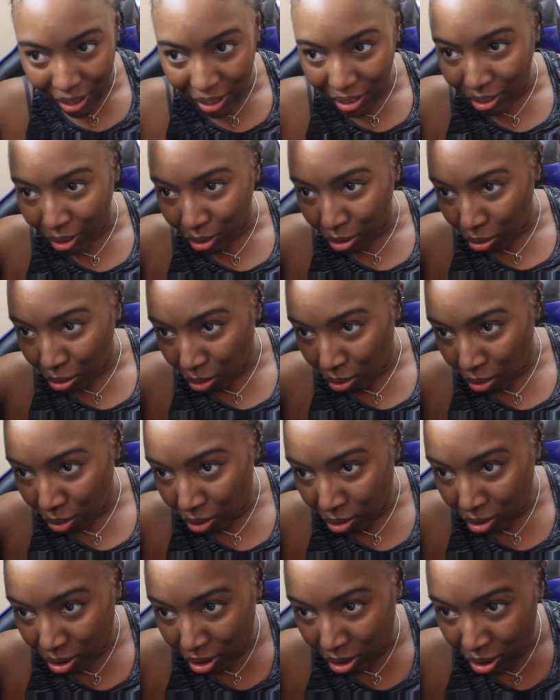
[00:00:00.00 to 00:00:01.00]
this a
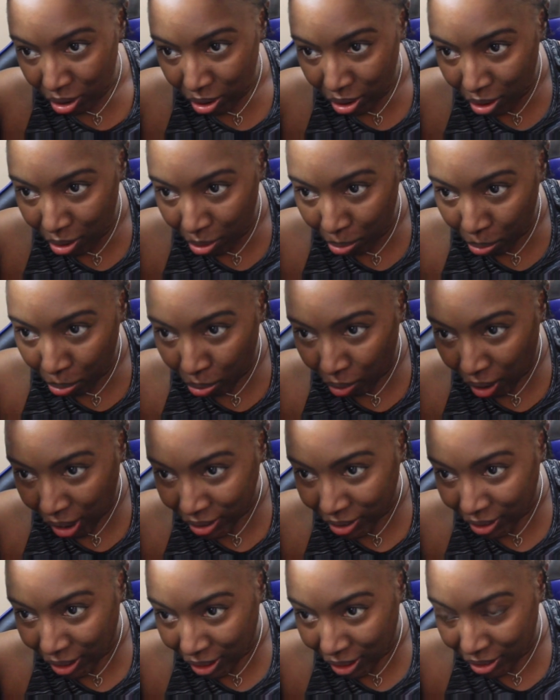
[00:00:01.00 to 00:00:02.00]
long
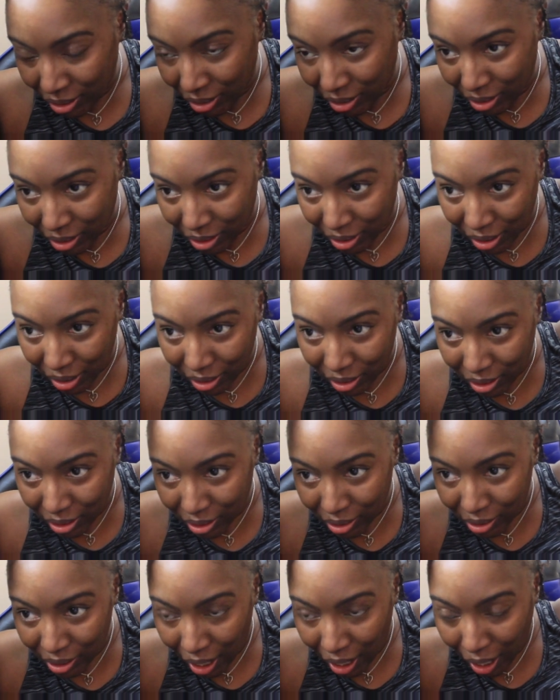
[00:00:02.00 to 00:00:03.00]
process. This
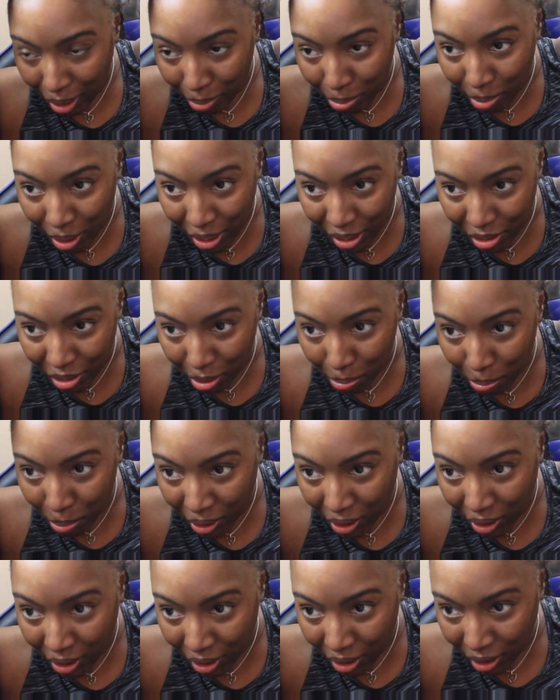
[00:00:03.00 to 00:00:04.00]
is not meant to
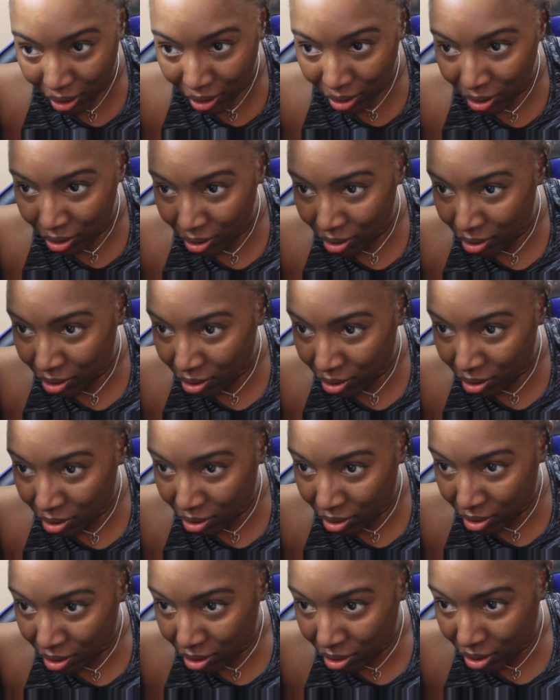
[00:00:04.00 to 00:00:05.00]
be
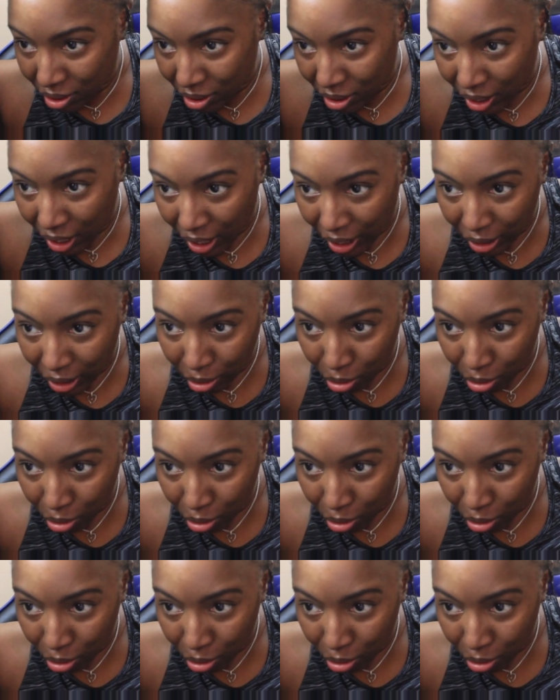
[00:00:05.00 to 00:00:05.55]
a